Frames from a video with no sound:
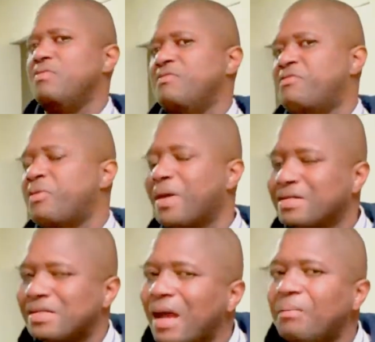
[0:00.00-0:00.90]
For
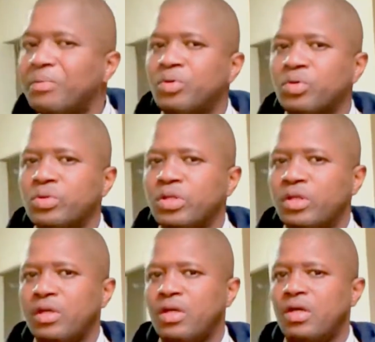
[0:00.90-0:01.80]
example,
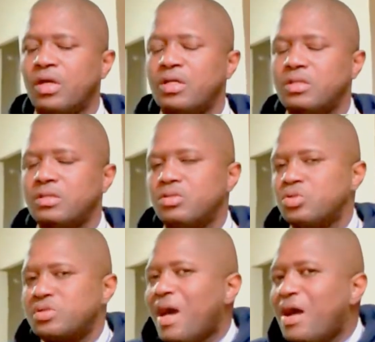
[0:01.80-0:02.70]
in
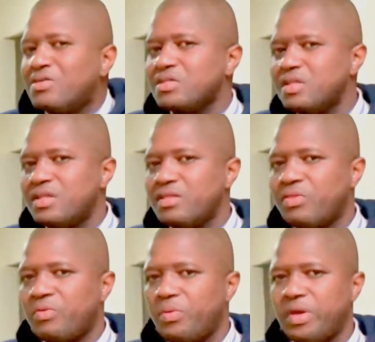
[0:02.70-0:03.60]

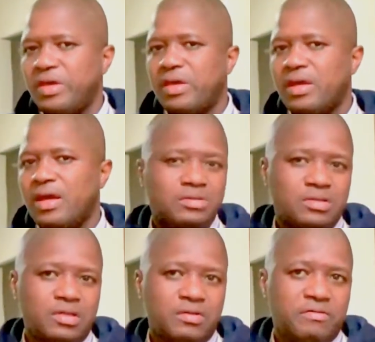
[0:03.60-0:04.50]
2003,
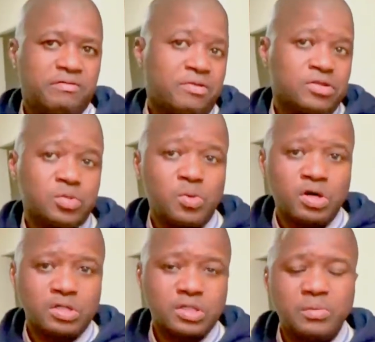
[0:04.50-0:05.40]
the first
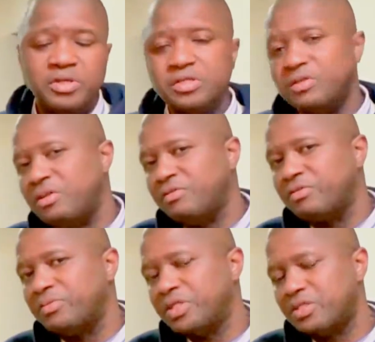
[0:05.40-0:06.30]
World Summit on the
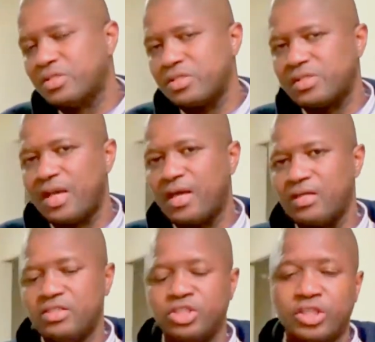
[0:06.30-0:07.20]
Information
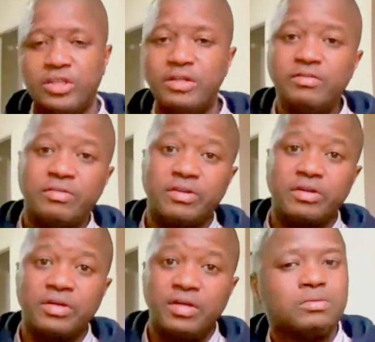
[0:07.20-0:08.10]
Society in Geneva
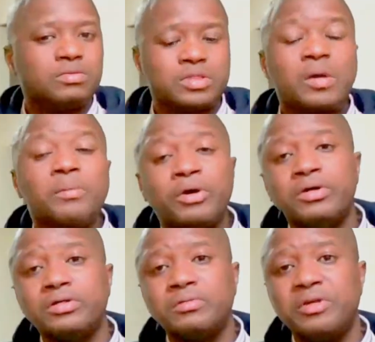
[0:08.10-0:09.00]

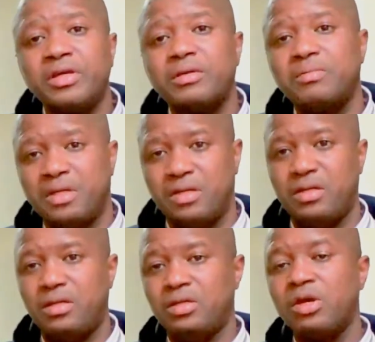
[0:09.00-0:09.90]
summoned me and
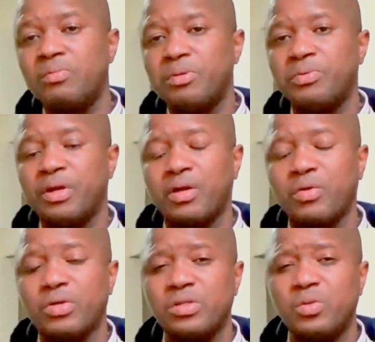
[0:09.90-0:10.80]
many young people
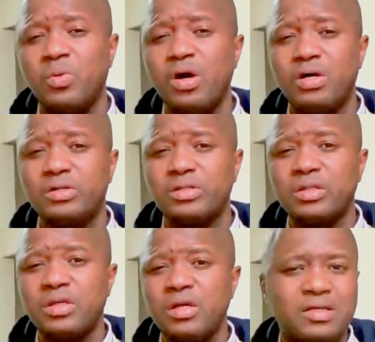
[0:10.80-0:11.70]
across the world
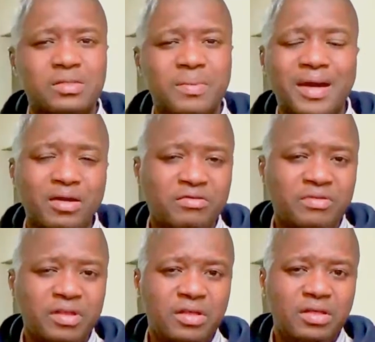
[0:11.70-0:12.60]
as part of
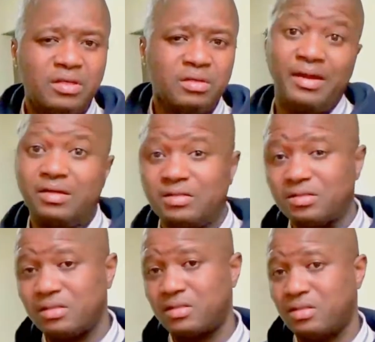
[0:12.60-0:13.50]
the
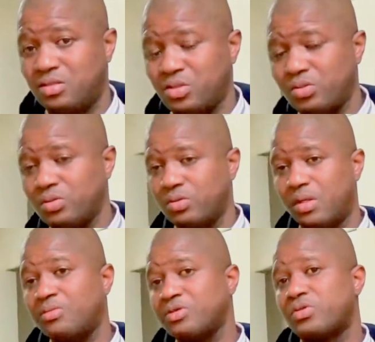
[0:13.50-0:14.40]
panelists to
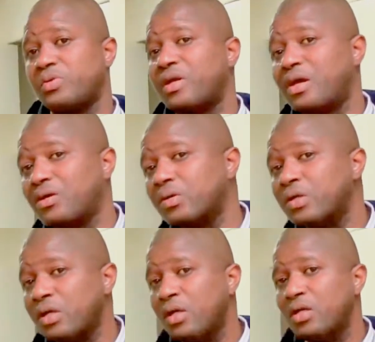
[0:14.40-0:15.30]
demonstrate how
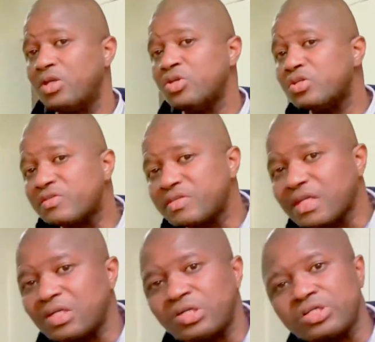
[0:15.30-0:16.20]
the use of
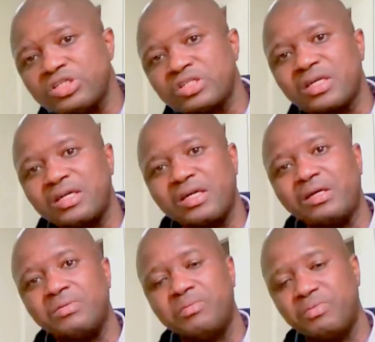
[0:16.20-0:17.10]
technologies can
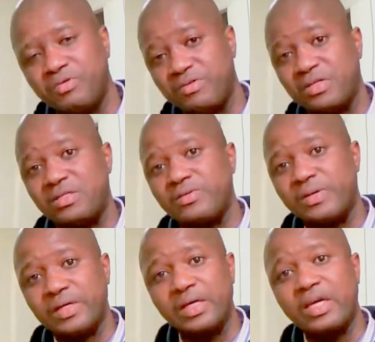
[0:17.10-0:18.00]
help in poverty
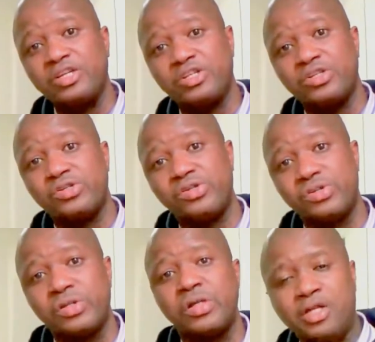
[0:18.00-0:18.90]
eradication,
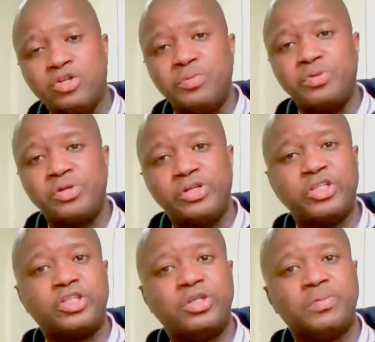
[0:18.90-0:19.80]

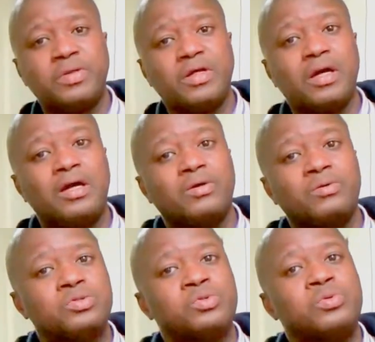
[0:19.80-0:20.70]
entrepreneurship, and
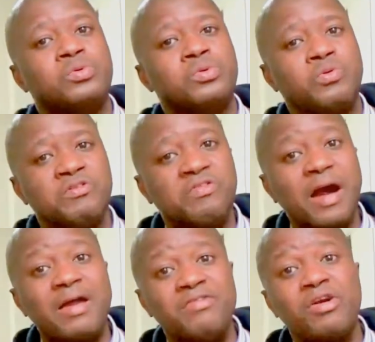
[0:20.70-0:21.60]
how to
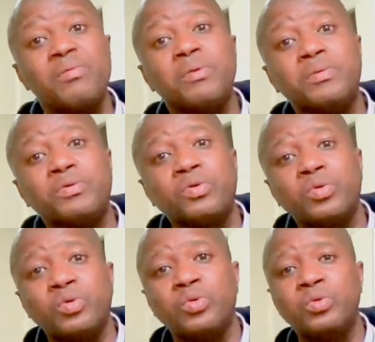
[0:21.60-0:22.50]
revive young people
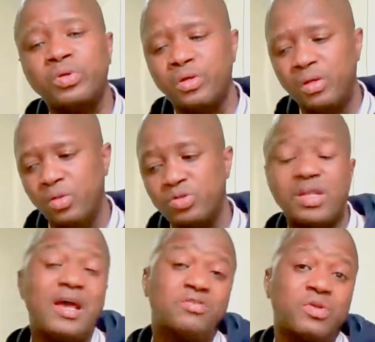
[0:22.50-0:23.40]
who whose
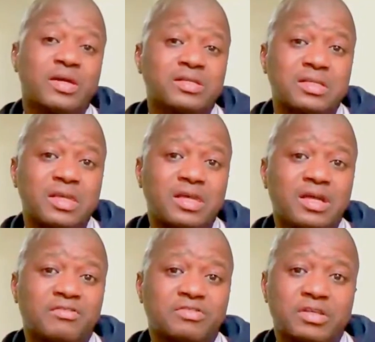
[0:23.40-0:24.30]
lives were at
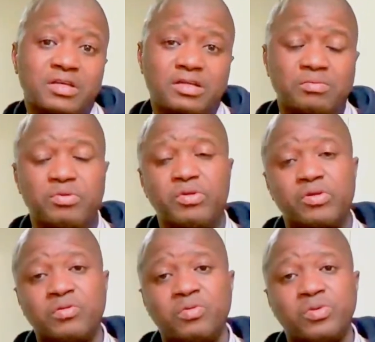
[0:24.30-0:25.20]
stake after the
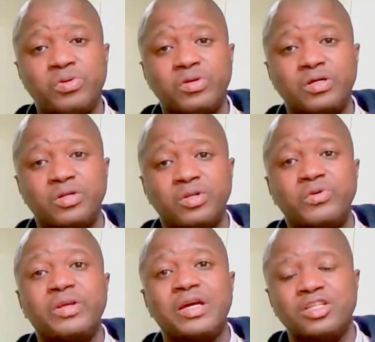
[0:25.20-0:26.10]
period of war and
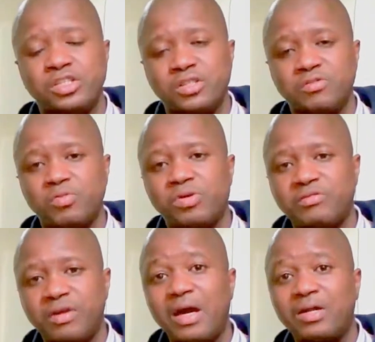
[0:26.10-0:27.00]
during the ashes of war
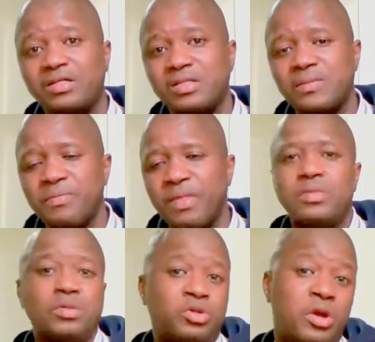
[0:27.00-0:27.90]
and violence.
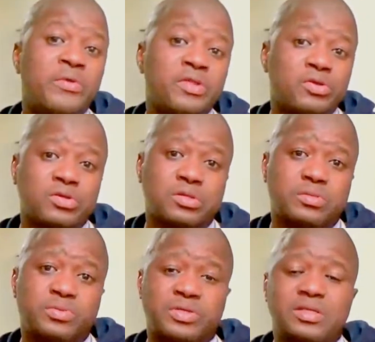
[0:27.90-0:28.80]
During
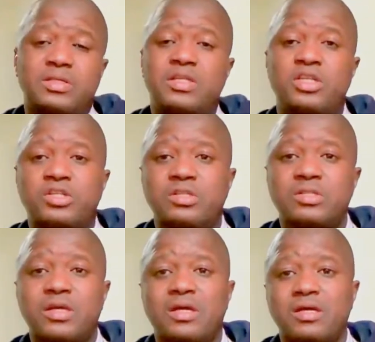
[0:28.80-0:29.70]
those
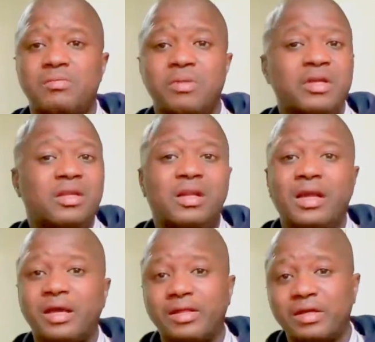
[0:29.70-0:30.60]
presentations, I made it
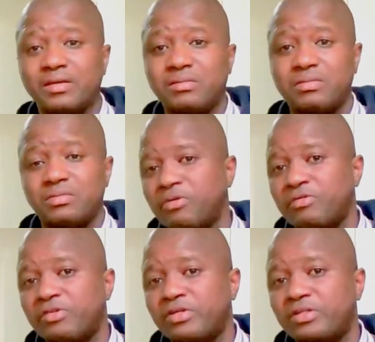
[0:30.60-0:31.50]
clear that
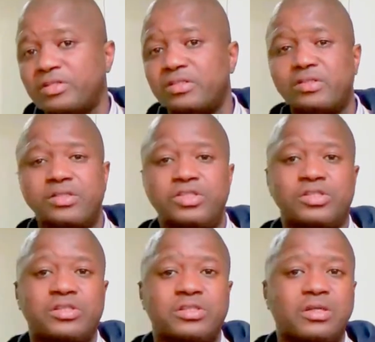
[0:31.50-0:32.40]
poverty is not
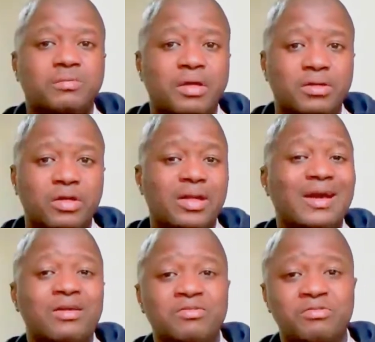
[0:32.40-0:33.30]
just about the
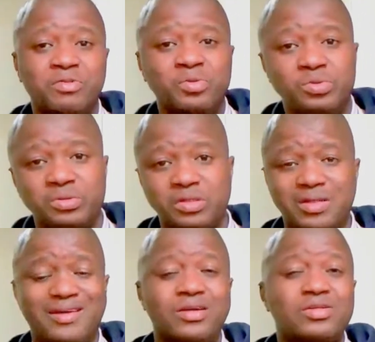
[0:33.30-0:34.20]
lack of food, it
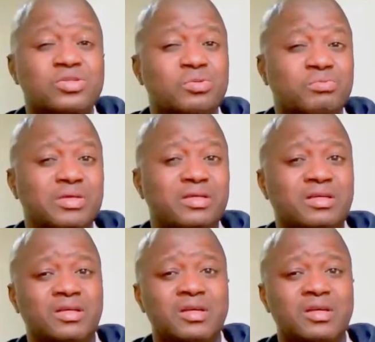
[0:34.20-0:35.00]
can also be